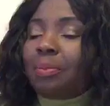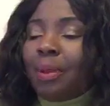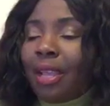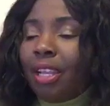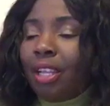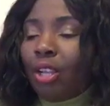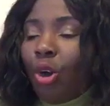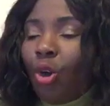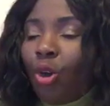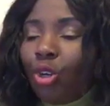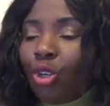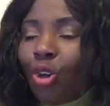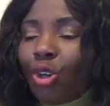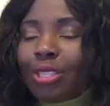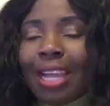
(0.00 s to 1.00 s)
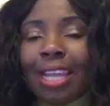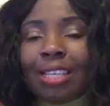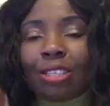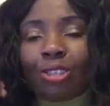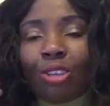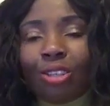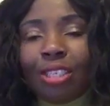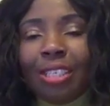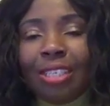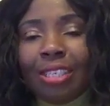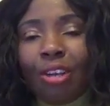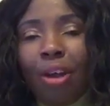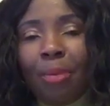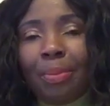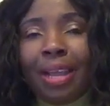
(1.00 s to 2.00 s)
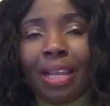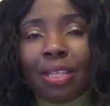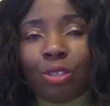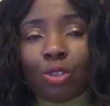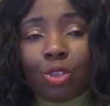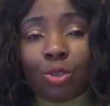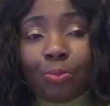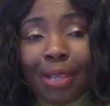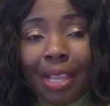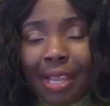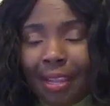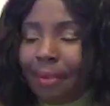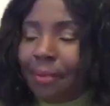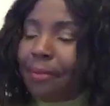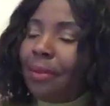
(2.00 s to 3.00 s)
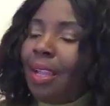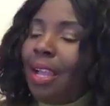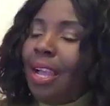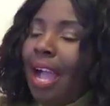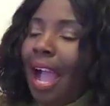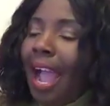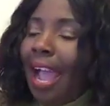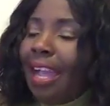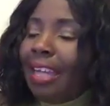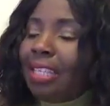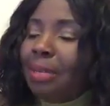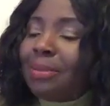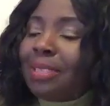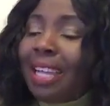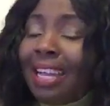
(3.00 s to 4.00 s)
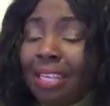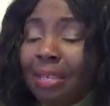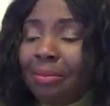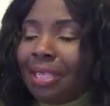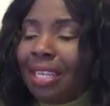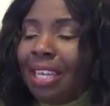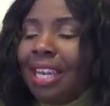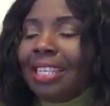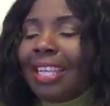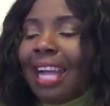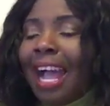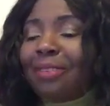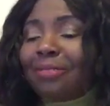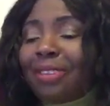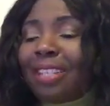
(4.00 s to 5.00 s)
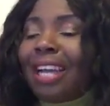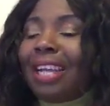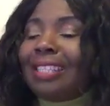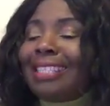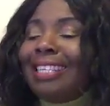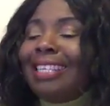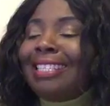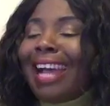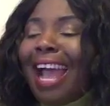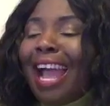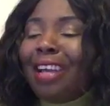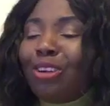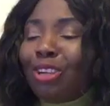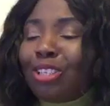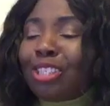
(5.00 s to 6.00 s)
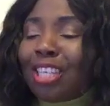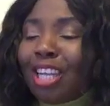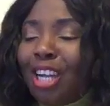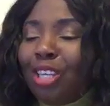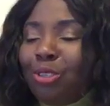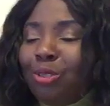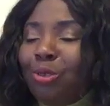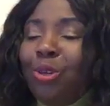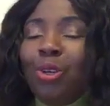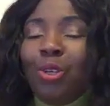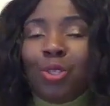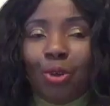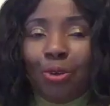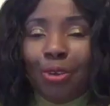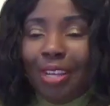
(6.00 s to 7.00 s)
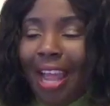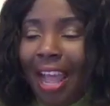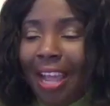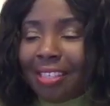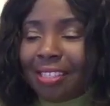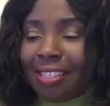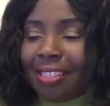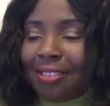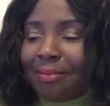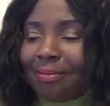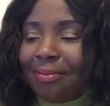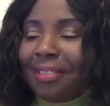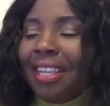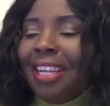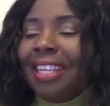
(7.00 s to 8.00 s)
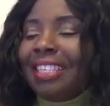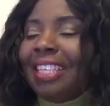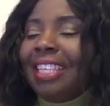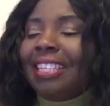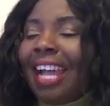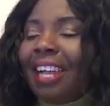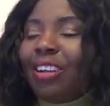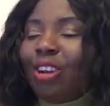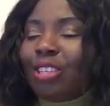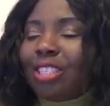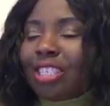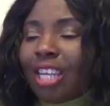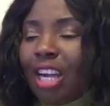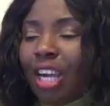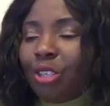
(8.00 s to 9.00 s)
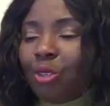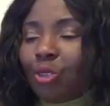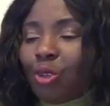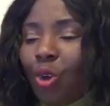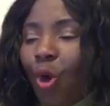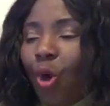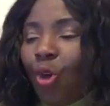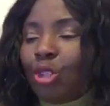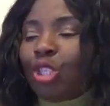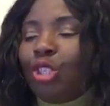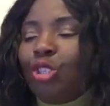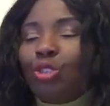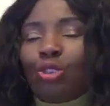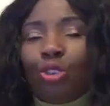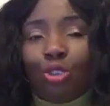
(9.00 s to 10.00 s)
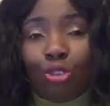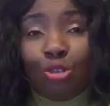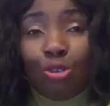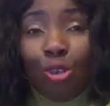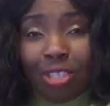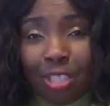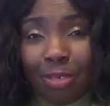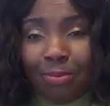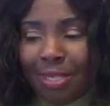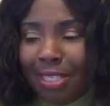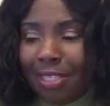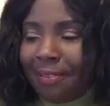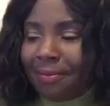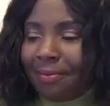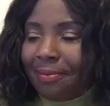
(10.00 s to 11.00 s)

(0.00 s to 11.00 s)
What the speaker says: speaking in the Holy Ghost, and suddenly God began to speak. I heard him telling me, after that, did I not tell you to relax? Did I not tell you to continue to trust me?